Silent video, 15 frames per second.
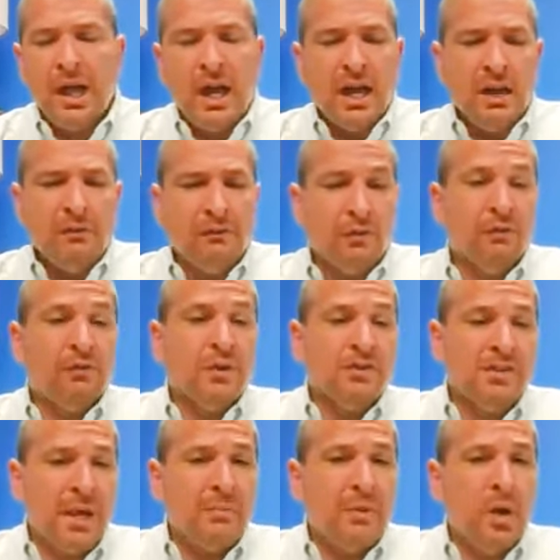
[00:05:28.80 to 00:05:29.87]
Uh, for
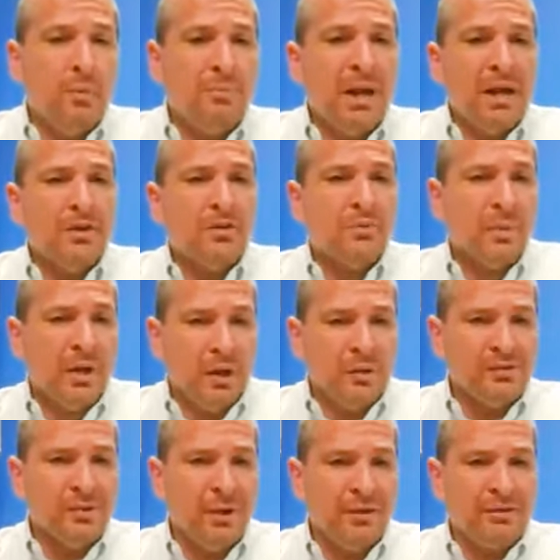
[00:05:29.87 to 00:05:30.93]
first-time home buyers, we
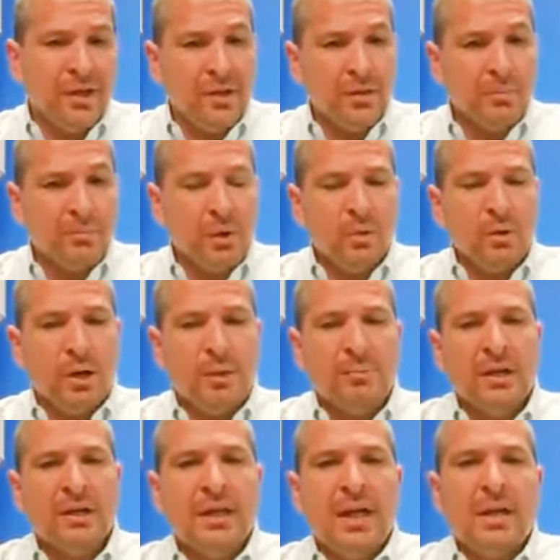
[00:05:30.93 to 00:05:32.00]
also have another program
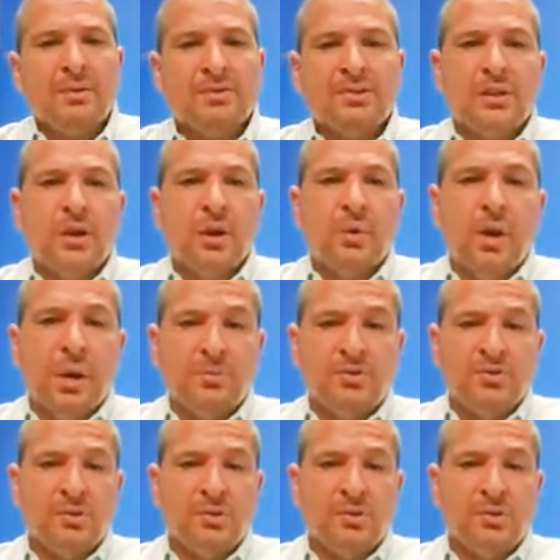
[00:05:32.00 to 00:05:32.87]
that allows to go up